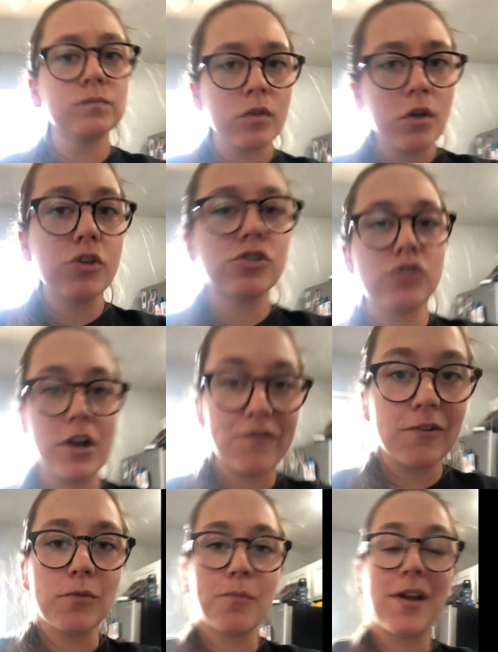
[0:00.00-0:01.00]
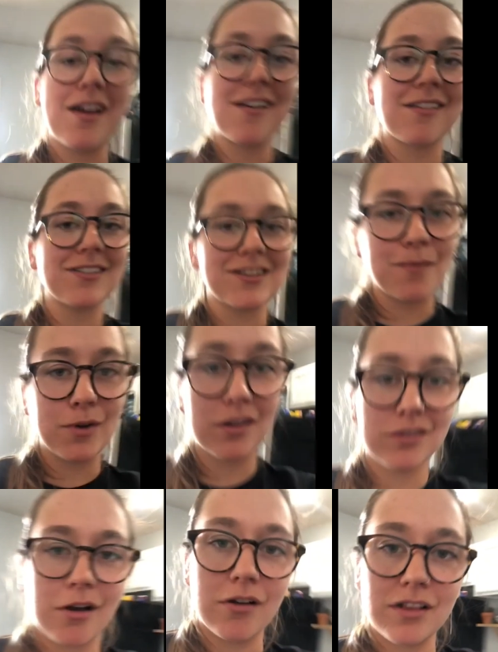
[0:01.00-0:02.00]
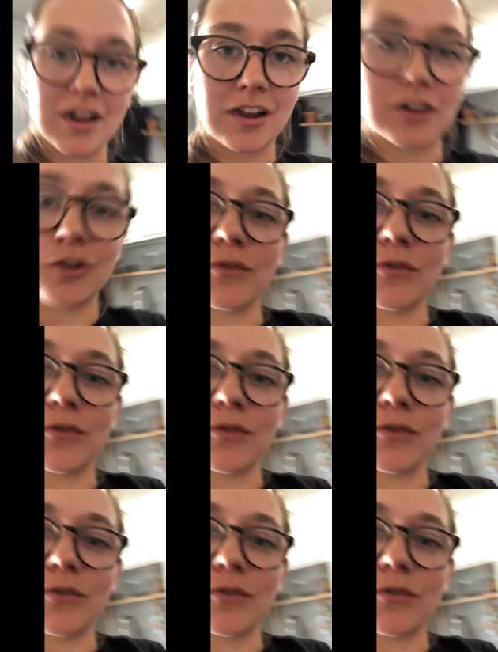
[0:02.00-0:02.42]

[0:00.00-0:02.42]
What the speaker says: Straight from the pan because I'm an adult and I can do